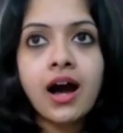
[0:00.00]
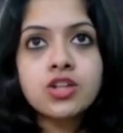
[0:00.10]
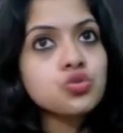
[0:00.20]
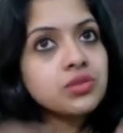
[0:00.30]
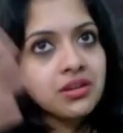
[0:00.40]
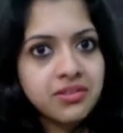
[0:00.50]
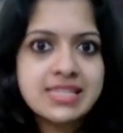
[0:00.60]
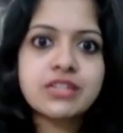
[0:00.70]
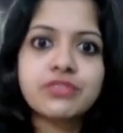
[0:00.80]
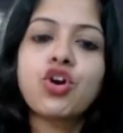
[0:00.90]
To the
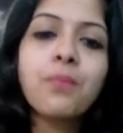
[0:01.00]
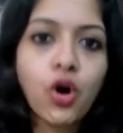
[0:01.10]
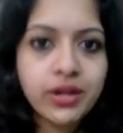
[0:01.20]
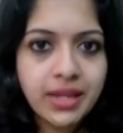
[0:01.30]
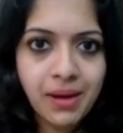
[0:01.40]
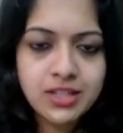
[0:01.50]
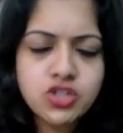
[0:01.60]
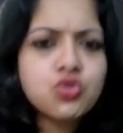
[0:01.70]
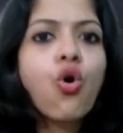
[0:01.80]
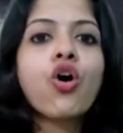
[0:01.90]
rest of your body parts,
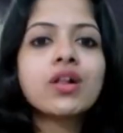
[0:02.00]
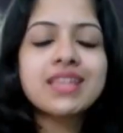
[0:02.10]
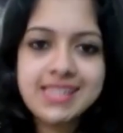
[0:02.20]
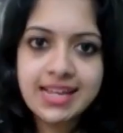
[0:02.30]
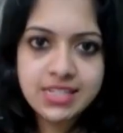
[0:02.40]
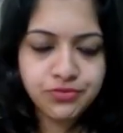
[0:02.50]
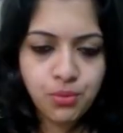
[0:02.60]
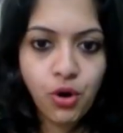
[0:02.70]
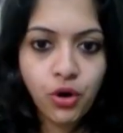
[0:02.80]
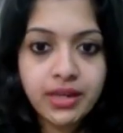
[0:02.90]
to all the cells of your
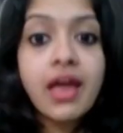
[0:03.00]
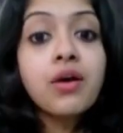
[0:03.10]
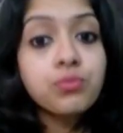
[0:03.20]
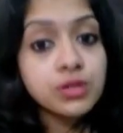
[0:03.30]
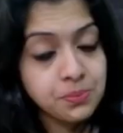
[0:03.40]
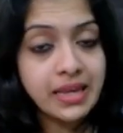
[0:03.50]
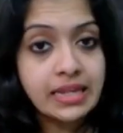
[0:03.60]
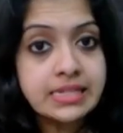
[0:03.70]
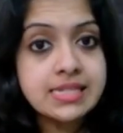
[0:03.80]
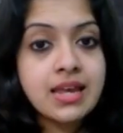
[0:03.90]
body. Which
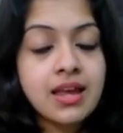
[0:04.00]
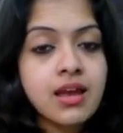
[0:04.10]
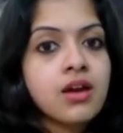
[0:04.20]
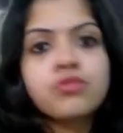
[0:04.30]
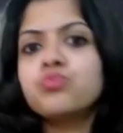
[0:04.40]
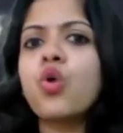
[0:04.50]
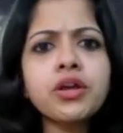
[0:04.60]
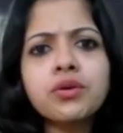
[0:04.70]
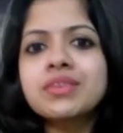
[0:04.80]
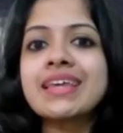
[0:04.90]
means, what
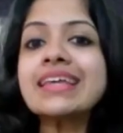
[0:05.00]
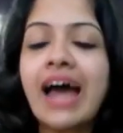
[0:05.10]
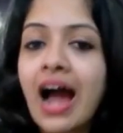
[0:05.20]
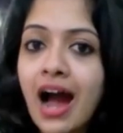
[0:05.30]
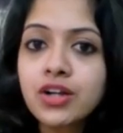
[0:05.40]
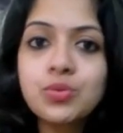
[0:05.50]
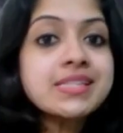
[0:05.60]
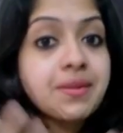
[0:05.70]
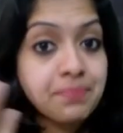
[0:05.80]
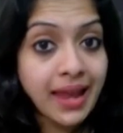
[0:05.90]
do you think the heart would
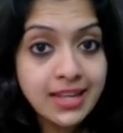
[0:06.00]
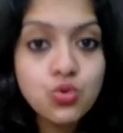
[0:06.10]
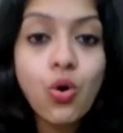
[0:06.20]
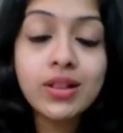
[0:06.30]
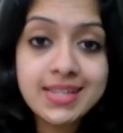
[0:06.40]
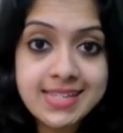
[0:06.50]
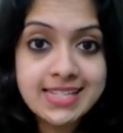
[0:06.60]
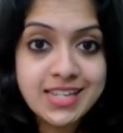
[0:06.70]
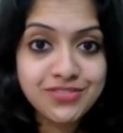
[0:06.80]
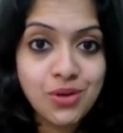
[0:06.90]
supply to all the
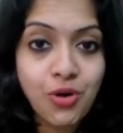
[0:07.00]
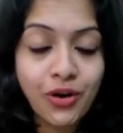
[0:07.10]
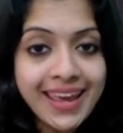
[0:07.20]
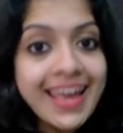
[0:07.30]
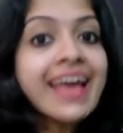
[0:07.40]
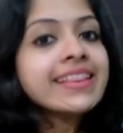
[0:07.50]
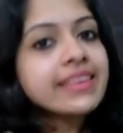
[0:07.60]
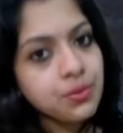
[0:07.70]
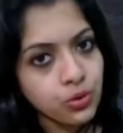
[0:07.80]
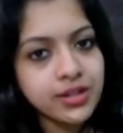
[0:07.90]
cells of your body?
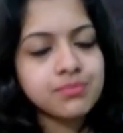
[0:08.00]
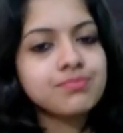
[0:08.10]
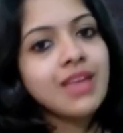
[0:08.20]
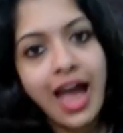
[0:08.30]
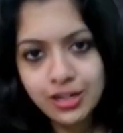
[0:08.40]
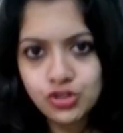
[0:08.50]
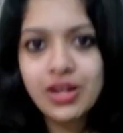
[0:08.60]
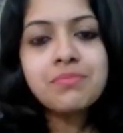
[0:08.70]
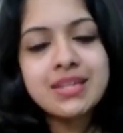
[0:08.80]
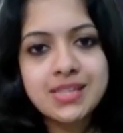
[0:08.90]
They would actually
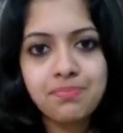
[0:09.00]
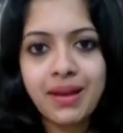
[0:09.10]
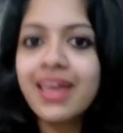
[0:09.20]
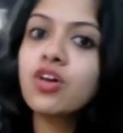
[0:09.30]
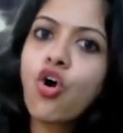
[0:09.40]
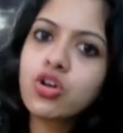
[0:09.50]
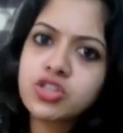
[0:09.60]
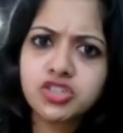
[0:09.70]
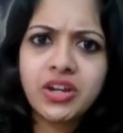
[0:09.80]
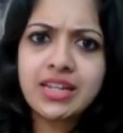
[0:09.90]
be supplying
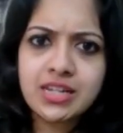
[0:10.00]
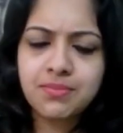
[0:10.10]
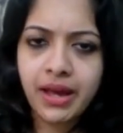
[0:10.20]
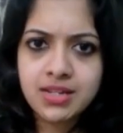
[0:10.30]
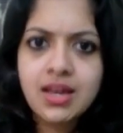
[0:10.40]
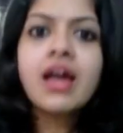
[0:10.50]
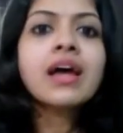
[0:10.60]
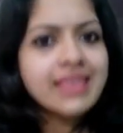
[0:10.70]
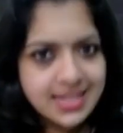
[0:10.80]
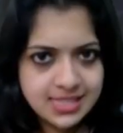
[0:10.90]
oxygenated blood.
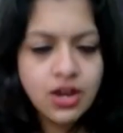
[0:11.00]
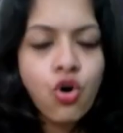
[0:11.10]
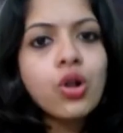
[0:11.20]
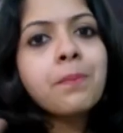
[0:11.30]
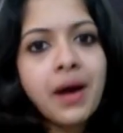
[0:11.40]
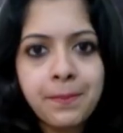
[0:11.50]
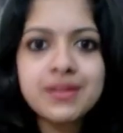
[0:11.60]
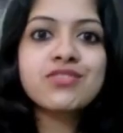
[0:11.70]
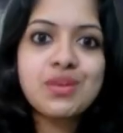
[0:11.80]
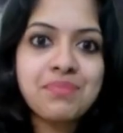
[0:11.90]
That's the whole purpose
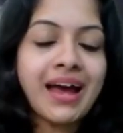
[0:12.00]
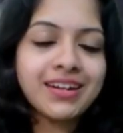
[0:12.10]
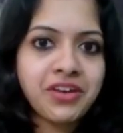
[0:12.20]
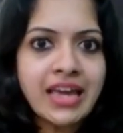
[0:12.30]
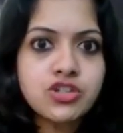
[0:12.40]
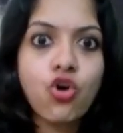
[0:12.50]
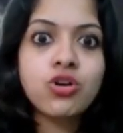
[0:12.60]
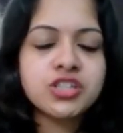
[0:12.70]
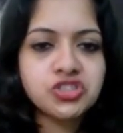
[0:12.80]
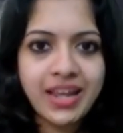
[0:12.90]
of the blood, right?
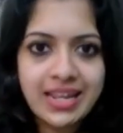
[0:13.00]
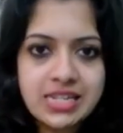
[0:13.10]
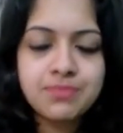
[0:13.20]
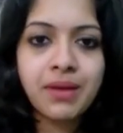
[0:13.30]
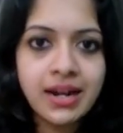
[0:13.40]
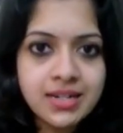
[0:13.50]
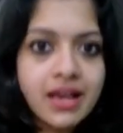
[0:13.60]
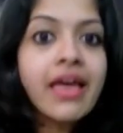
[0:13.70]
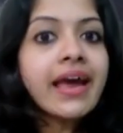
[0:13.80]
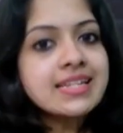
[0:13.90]
Oxygenated blood
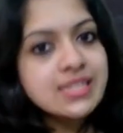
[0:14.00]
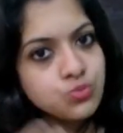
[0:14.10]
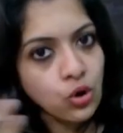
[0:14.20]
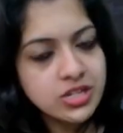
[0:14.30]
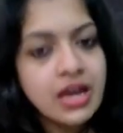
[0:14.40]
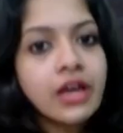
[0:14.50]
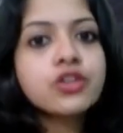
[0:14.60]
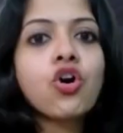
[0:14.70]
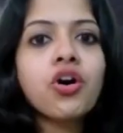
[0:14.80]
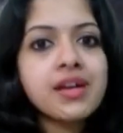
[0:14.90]
is what
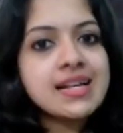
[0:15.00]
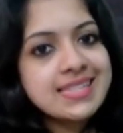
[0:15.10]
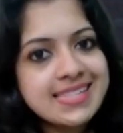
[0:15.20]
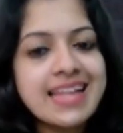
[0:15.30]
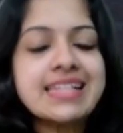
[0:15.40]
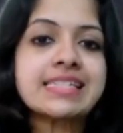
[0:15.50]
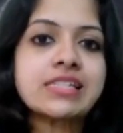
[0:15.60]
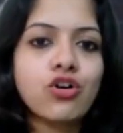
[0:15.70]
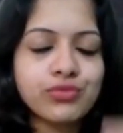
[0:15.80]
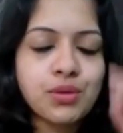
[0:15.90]
your cells
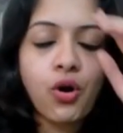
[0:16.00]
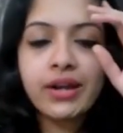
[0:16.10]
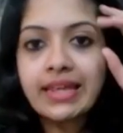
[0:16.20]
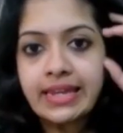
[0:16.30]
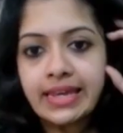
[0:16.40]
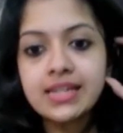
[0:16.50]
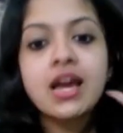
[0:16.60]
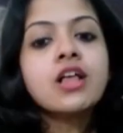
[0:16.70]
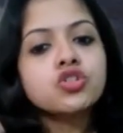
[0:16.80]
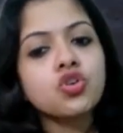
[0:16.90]
of the body need.
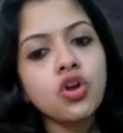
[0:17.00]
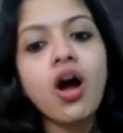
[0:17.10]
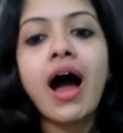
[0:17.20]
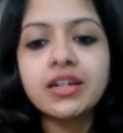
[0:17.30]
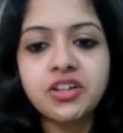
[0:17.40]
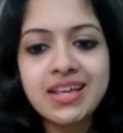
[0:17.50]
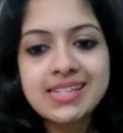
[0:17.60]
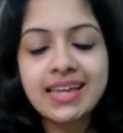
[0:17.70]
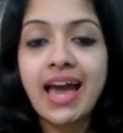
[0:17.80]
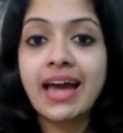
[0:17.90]
So your arteries are
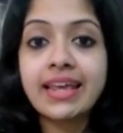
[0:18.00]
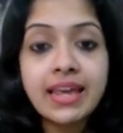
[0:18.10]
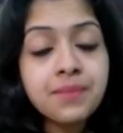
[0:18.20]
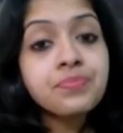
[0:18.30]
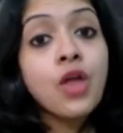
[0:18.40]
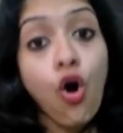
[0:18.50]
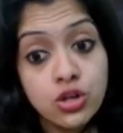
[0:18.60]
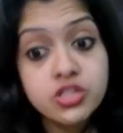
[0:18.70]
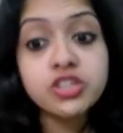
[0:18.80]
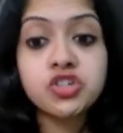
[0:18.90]
carrying
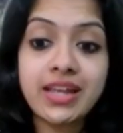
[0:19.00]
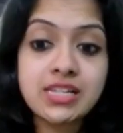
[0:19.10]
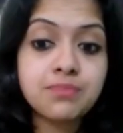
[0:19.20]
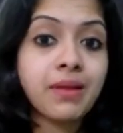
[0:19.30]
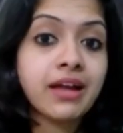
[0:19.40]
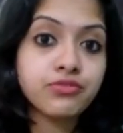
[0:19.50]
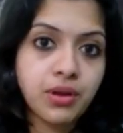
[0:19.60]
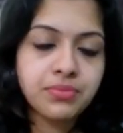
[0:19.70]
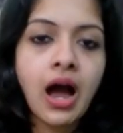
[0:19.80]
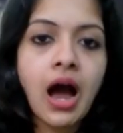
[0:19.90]
oxygenated blood
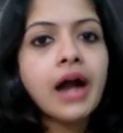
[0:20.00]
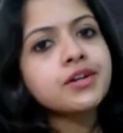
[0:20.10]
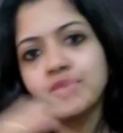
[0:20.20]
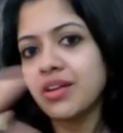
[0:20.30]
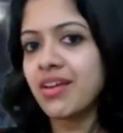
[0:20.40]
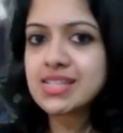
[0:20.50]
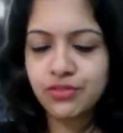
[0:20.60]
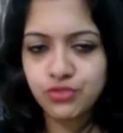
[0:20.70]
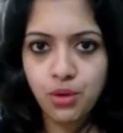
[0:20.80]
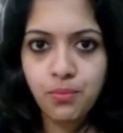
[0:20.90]
from the heart to the rest
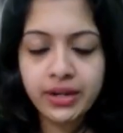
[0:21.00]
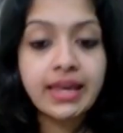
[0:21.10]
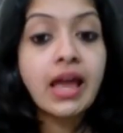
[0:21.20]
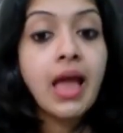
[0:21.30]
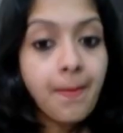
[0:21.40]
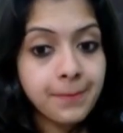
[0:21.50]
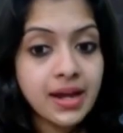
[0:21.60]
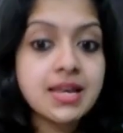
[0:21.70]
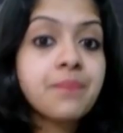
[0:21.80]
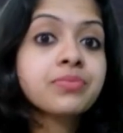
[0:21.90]
of your body.
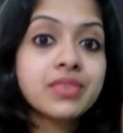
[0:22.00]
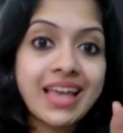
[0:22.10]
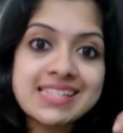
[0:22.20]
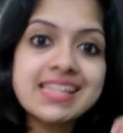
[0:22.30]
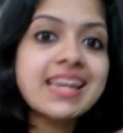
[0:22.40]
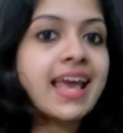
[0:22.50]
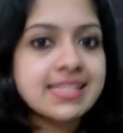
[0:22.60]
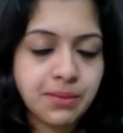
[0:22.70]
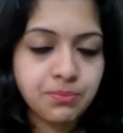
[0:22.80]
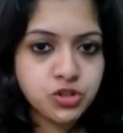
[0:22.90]
But there is an
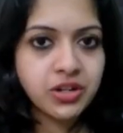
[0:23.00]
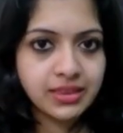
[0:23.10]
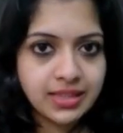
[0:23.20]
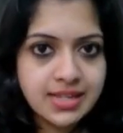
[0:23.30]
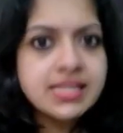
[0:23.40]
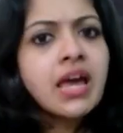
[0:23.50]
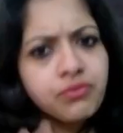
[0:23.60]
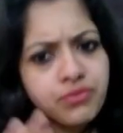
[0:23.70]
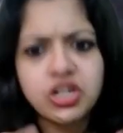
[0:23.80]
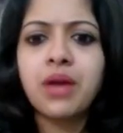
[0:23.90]
exception in this,
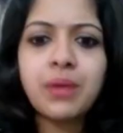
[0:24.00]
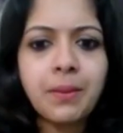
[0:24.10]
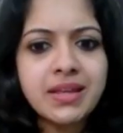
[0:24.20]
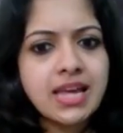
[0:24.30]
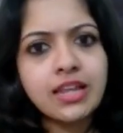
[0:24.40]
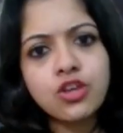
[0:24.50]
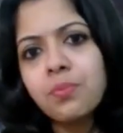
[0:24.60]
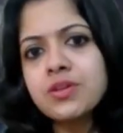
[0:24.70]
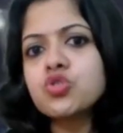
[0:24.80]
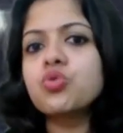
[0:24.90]
which I will be telling you.
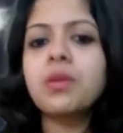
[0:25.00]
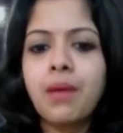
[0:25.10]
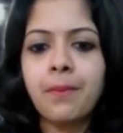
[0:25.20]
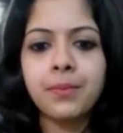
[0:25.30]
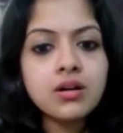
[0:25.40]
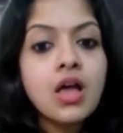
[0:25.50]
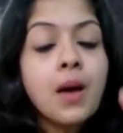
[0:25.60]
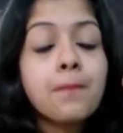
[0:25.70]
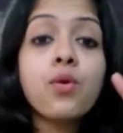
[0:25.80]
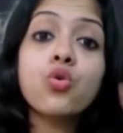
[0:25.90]
But do remember,
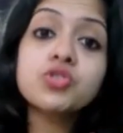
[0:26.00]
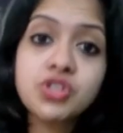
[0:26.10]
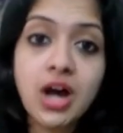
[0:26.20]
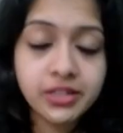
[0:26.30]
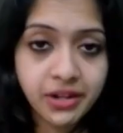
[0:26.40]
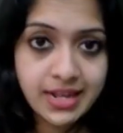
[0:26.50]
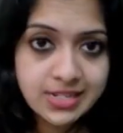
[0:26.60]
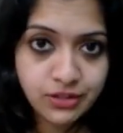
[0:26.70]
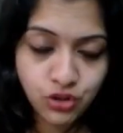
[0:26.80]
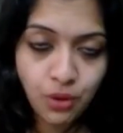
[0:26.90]
most arteries
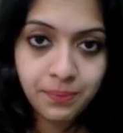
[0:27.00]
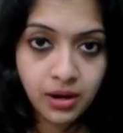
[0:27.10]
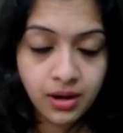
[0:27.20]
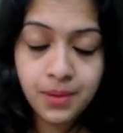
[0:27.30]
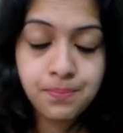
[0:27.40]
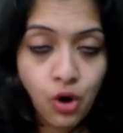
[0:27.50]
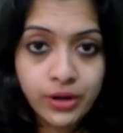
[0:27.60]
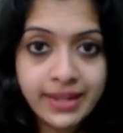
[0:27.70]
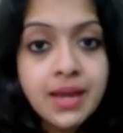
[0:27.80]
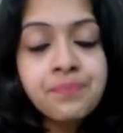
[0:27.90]
of your
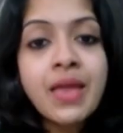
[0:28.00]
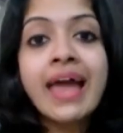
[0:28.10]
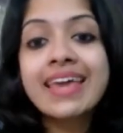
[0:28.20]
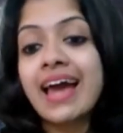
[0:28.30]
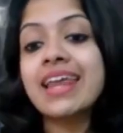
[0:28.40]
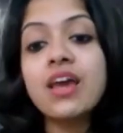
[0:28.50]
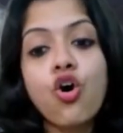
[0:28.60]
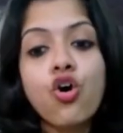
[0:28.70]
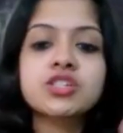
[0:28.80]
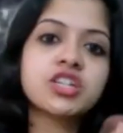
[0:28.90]
body carry
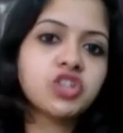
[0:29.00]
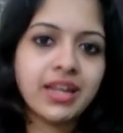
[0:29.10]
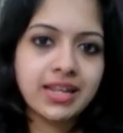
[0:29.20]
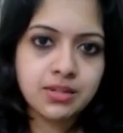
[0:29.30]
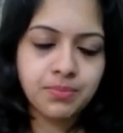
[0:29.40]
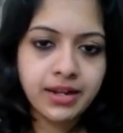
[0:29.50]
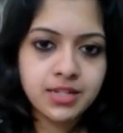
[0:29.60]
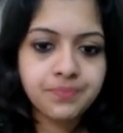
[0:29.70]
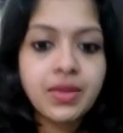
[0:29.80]
oxygenated blood.